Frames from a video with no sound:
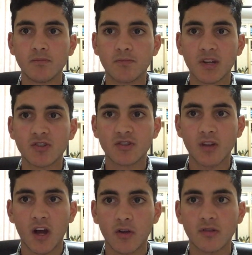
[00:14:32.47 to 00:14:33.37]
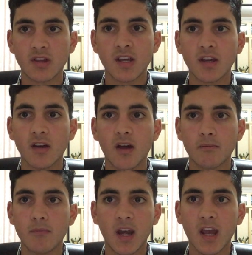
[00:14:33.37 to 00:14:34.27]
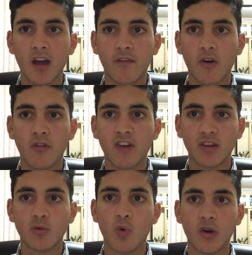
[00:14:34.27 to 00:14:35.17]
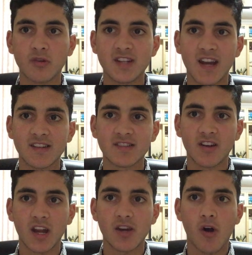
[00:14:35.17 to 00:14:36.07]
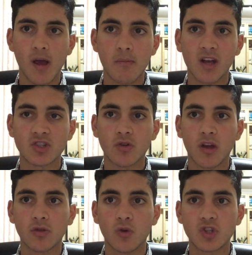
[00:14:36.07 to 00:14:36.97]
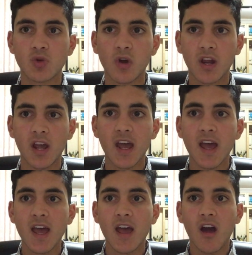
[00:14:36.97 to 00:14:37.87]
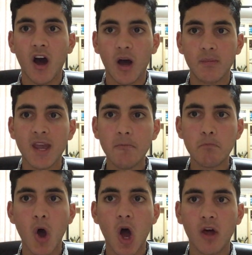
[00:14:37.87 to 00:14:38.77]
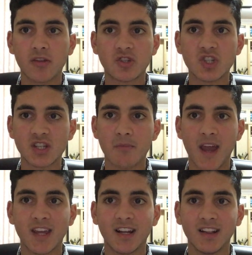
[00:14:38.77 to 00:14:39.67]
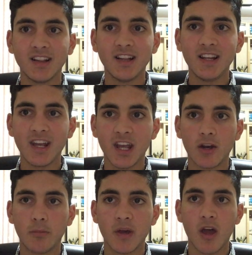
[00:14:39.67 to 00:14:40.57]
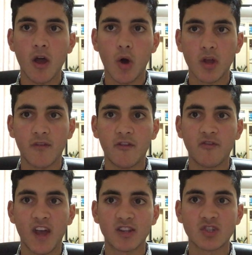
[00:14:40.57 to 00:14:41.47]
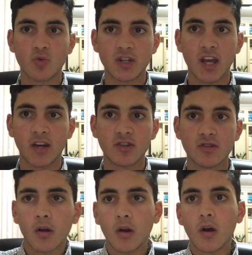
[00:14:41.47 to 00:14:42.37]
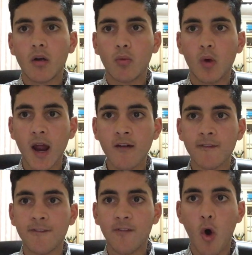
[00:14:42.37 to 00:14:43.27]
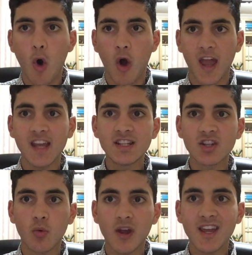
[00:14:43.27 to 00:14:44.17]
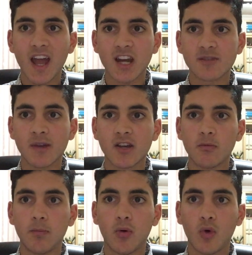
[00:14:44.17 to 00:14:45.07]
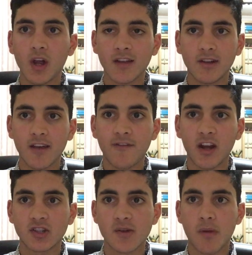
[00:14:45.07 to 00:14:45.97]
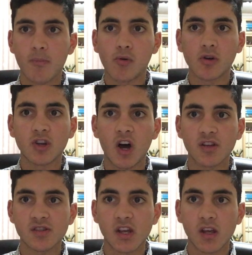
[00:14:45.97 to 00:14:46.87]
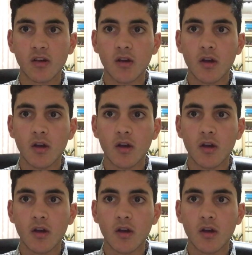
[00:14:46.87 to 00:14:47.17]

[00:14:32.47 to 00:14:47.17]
because I don't think many AFL fans would want to attend a Sunday night match, so I thought do it in Perth just to make it a little bit earlier for fans to attend. Round 4, Easter weekend has been completely affected by broadcasting.